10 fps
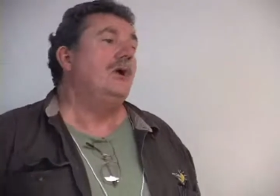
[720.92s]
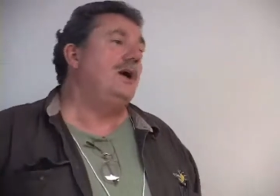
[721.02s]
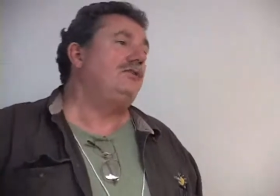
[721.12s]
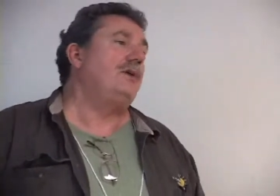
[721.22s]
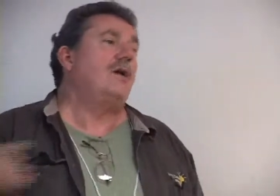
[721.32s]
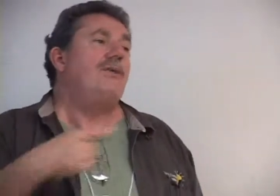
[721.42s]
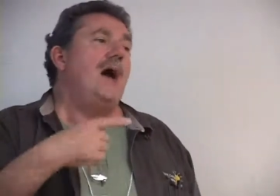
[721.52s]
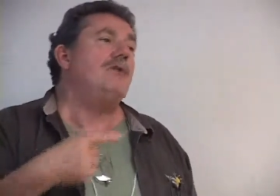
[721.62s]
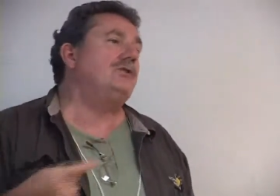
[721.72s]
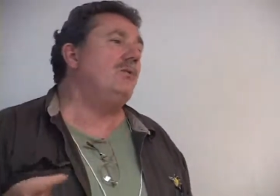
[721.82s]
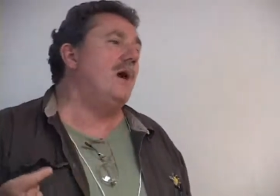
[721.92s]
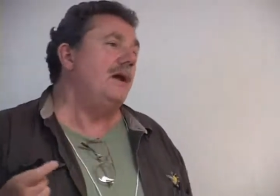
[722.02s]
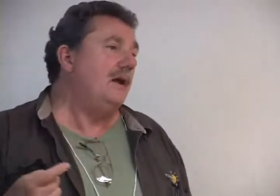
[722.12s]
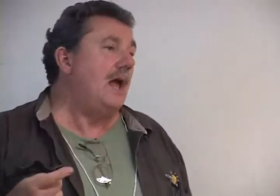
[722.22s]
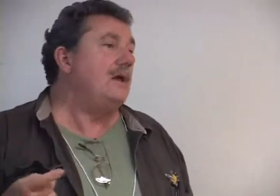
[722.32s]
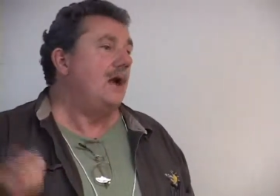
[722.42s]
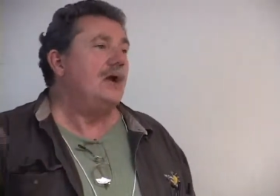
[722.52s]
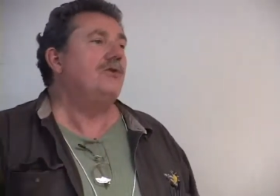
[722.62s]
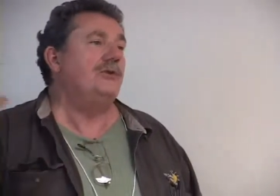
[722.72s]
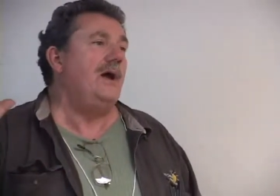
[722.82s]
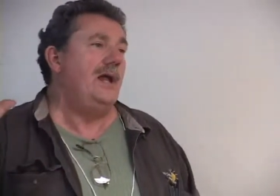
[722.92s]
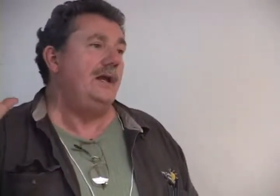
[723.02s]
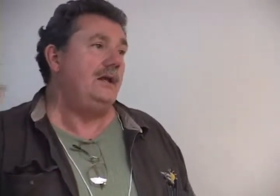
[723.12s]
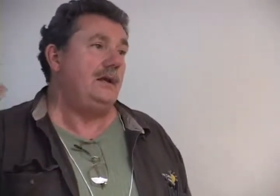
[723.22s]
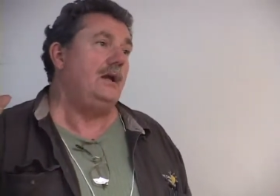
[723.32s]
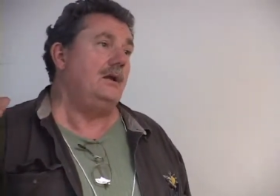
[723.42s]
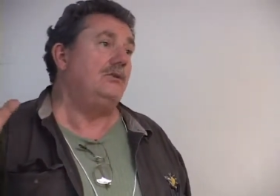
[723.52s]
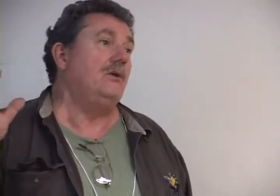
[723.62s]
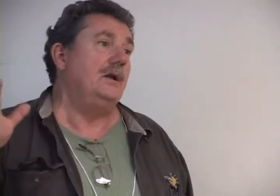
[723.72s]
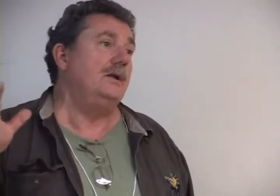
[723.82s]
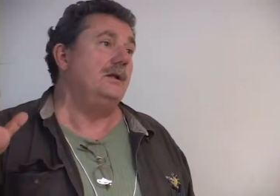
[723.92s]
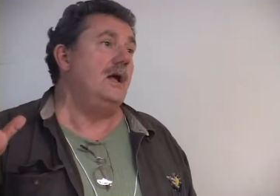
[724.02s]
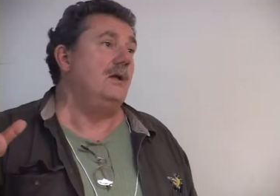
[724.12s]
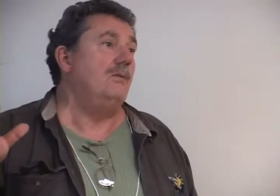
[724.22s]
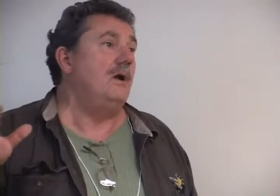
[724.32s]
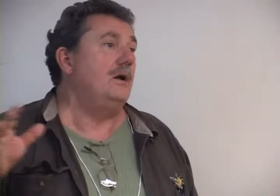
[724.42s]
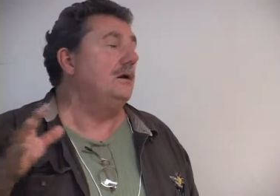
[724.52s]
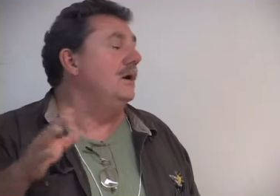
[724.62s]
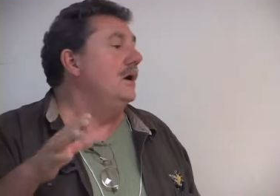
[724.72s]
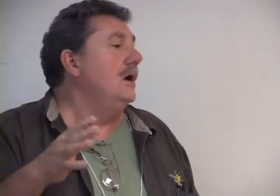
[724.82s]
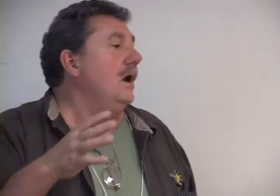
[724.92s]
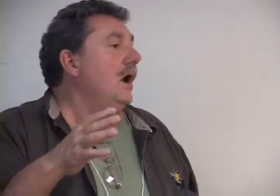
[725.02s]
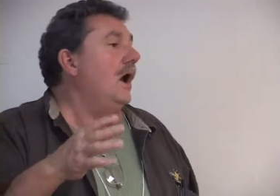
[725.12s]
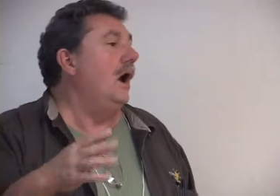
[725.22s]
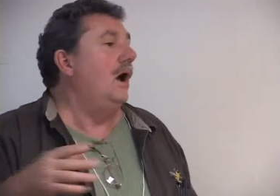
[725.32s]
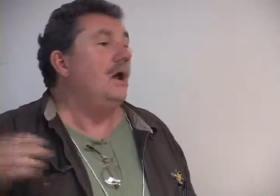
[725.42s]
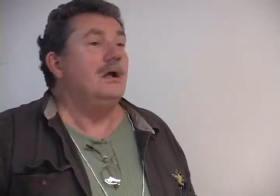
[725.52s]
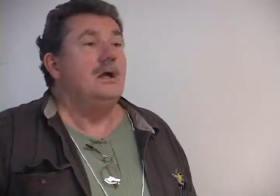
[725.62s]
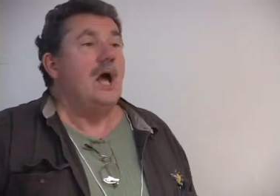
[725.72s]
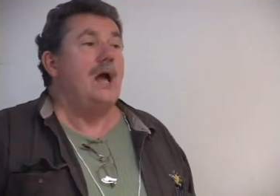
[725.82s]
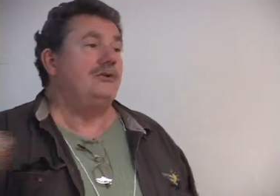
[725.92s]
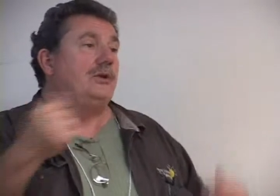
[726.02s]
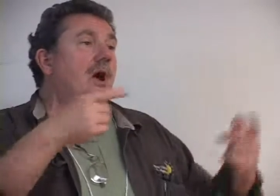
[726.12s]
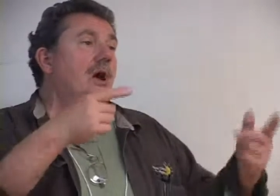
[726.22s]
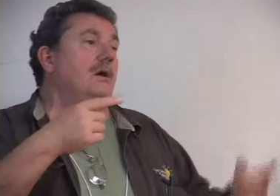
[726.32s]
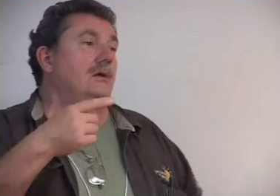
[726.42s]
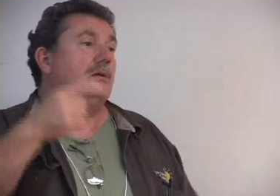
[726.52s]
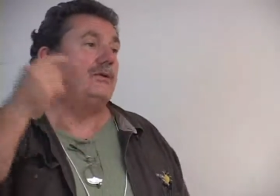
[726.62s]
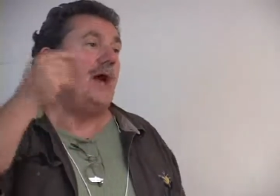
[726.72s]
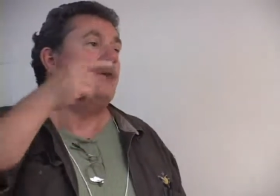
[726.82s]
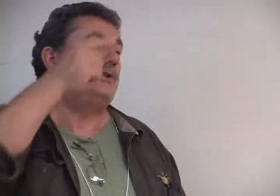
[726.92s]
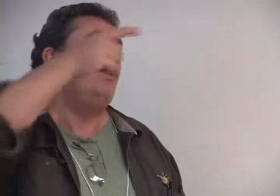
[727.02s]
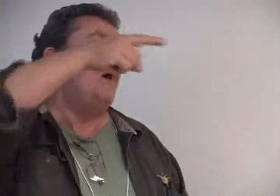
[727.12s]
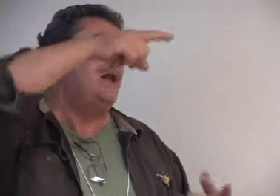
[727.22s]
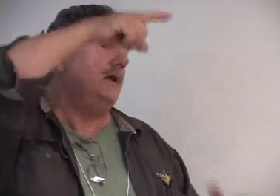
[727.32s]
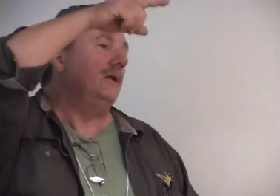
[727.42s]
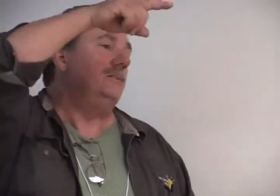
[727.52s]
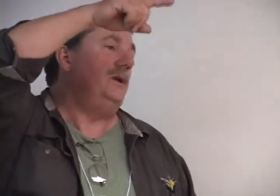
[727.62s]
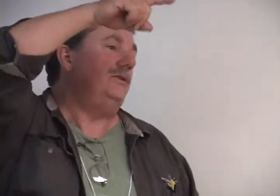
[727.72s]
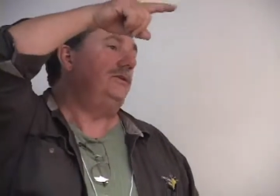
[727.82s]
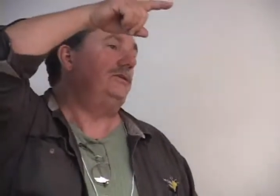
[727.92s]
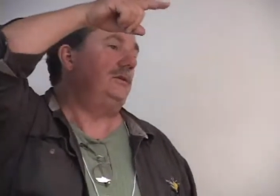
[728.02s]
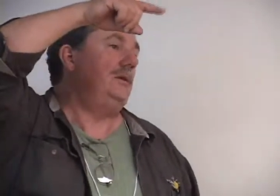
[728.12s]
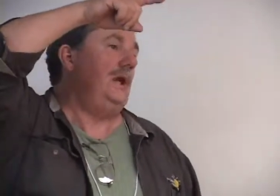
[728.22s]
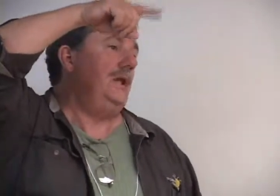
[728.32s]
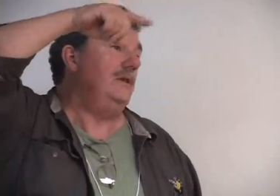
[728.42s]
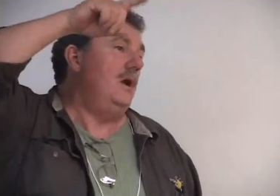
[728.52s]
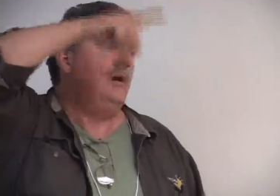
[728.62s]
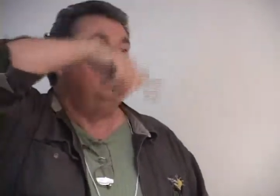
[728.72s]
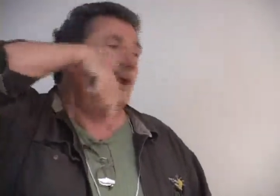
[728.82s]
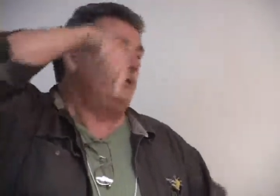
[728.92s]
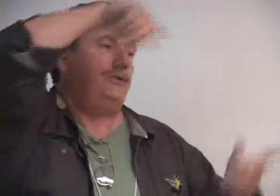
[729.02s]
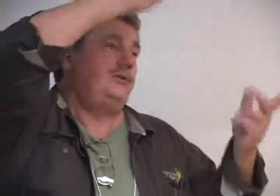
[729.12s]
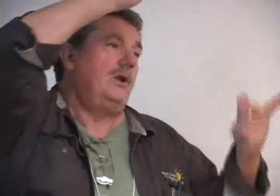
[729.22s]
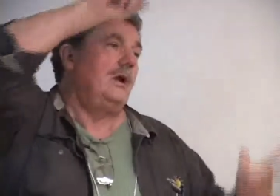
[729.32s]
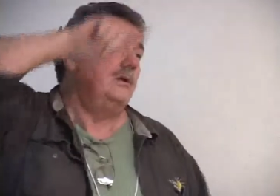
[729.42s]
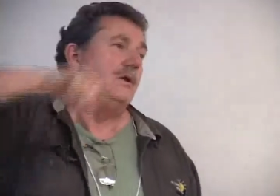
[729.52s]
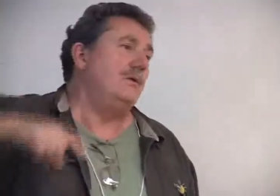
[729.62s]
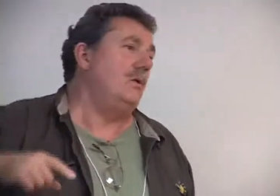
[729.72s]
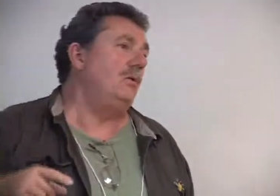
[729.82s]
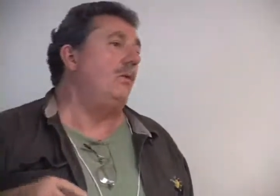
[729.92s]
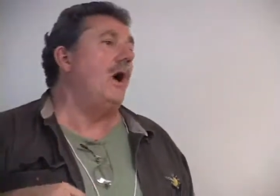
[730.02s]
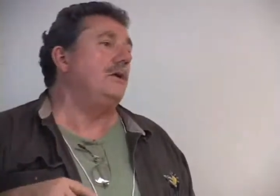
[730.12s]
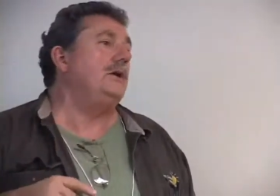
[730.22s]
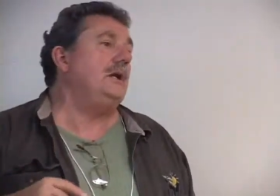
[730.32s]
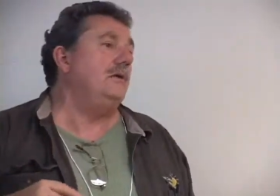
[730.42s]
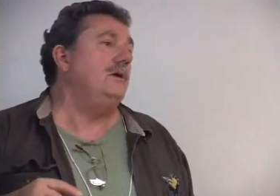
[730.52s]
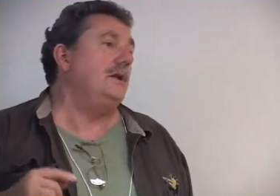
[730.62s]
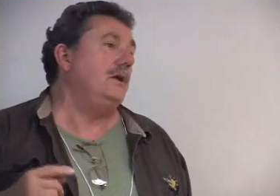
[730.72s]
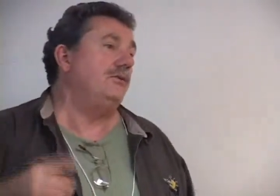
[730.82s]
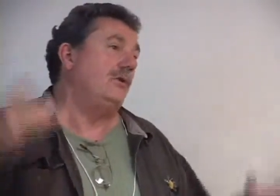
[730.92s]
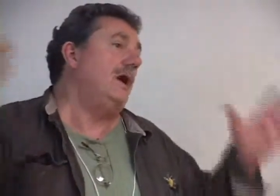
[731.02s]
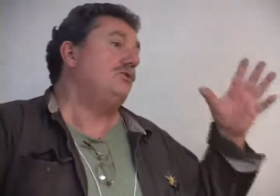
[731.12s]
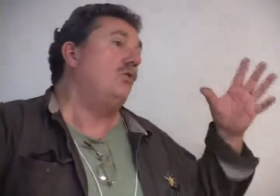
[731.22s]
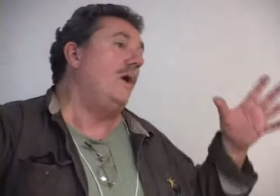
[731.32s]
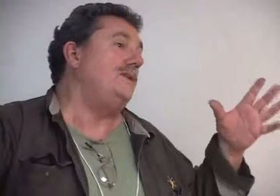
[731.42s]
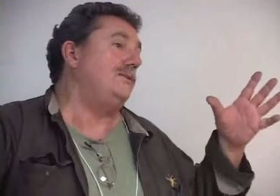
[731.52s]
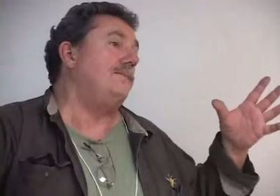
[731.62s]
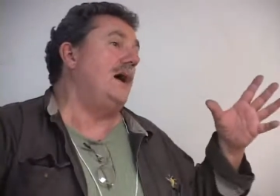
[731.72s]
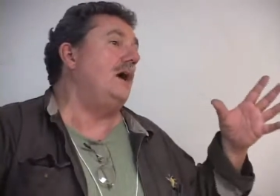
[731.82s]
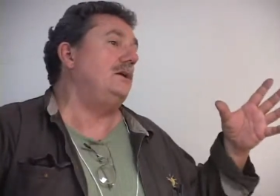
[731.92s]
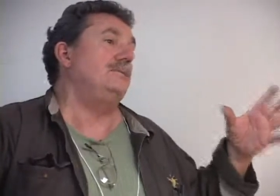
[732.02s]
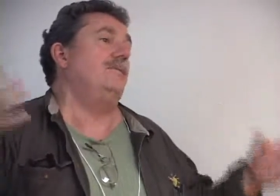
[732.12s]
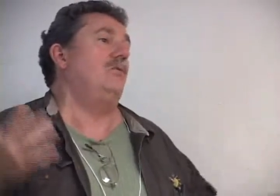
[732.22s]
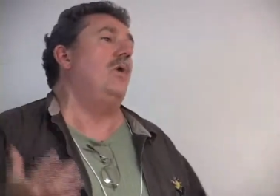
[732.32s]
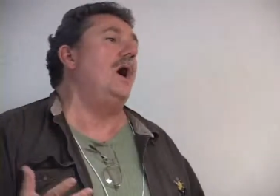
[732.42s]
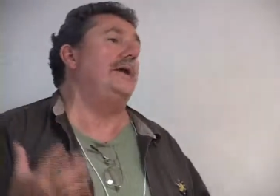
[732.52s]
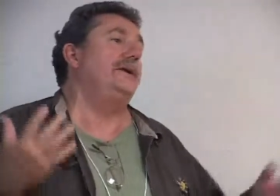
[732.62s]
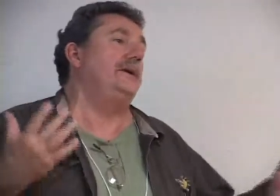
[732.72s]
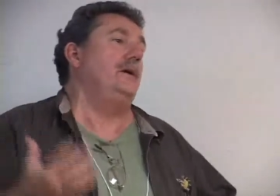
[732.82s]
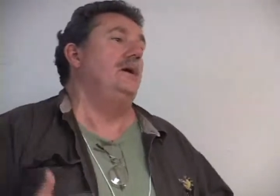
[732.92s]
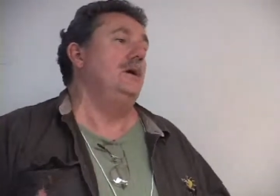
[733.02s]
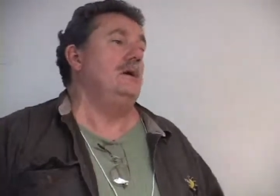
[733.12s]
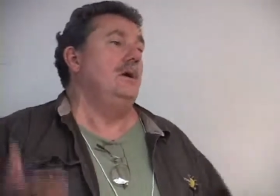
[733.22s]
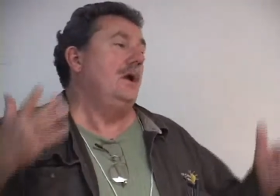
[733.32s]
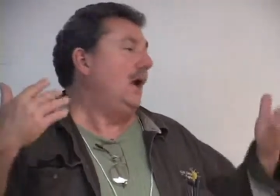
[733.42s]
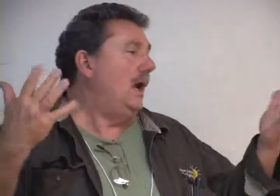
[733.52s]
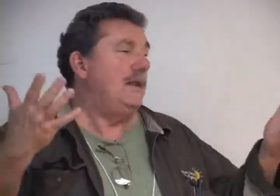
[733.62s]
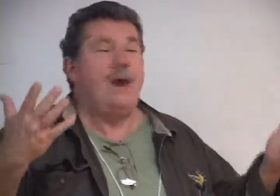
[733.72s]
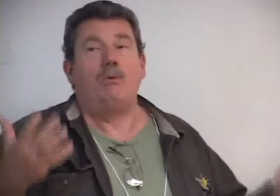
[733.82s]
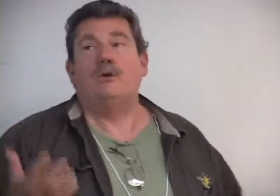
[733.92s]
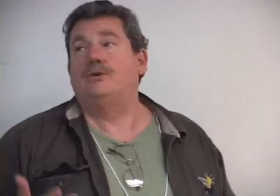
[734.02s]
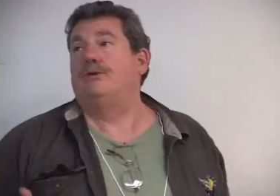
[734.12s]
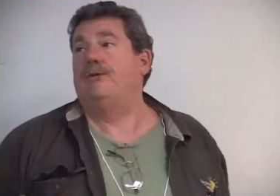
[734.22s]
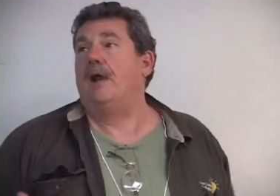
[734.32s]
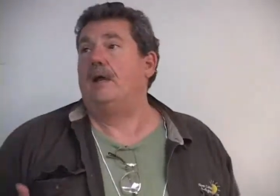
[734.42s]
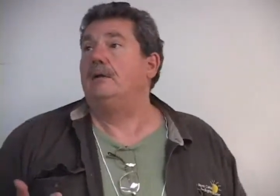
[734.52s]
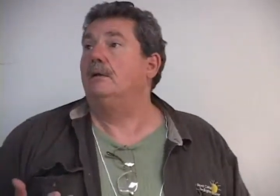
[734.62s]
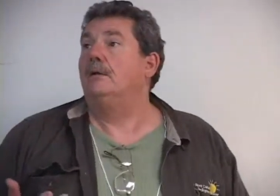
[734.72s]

So I stuck 1,000 watt in, and I also had 8 kids, so I needed a lot of water. I stuck 1,000 watt elements in there, and I just stuck another old water heater in there, so I had twice the volume of water, and that worked just fine.